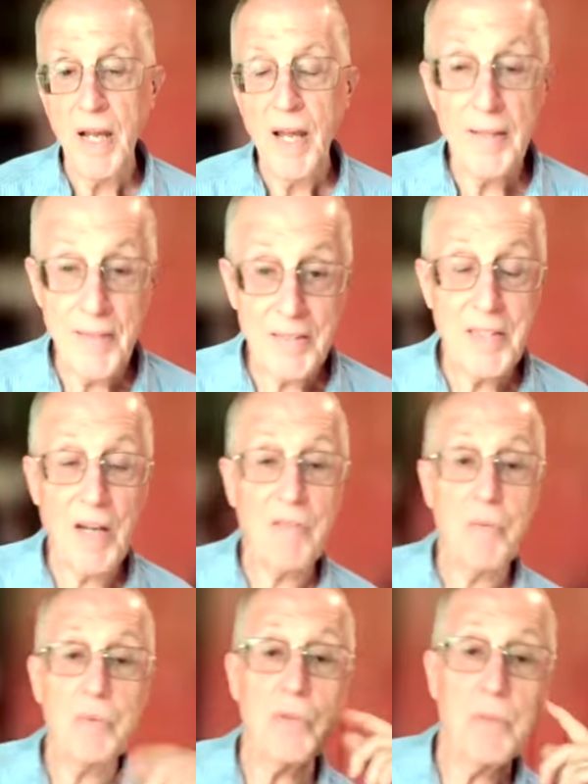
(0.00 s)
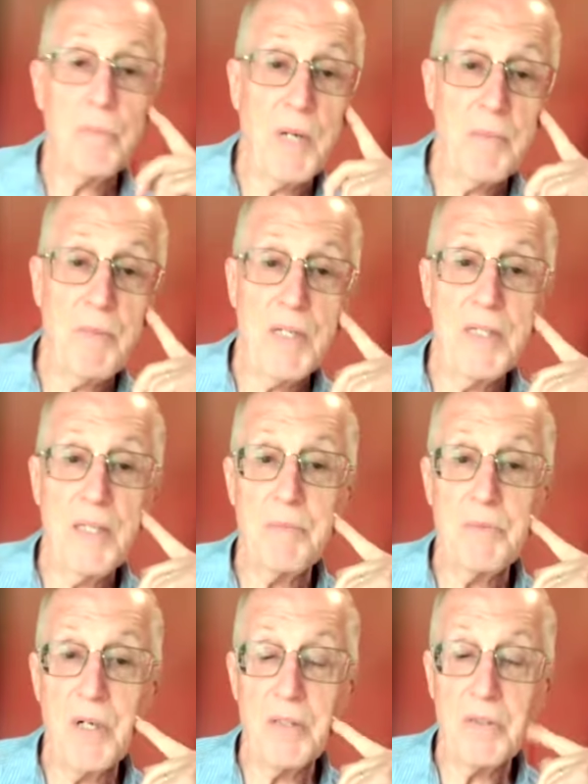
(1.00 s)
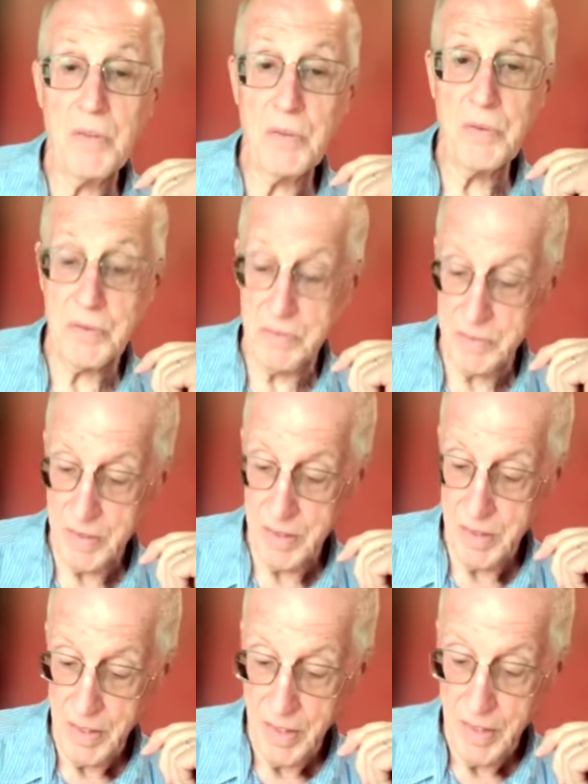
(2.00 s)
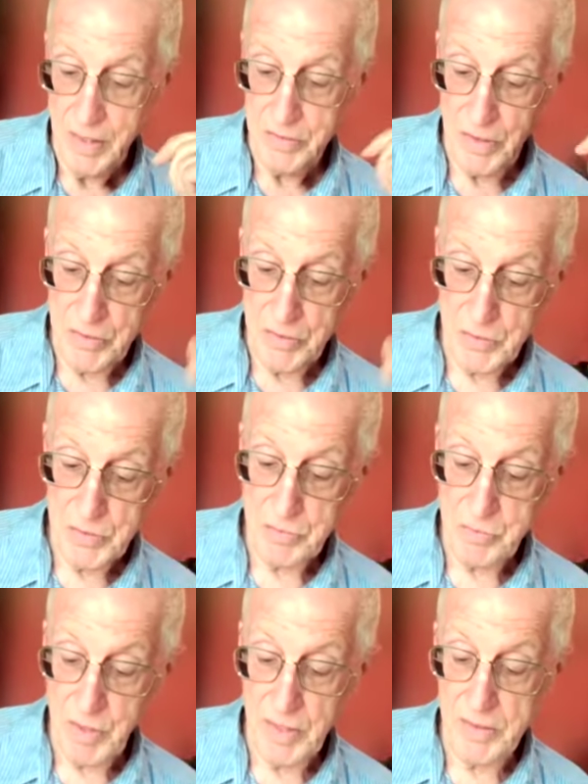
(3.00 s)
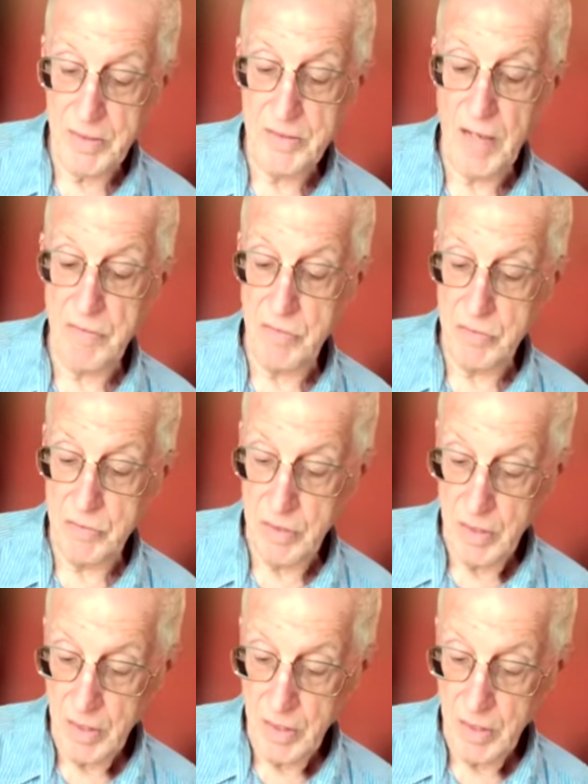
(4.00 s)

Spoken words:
And that tavern was owned by a man named John Hewson. John Hewson ran the tavern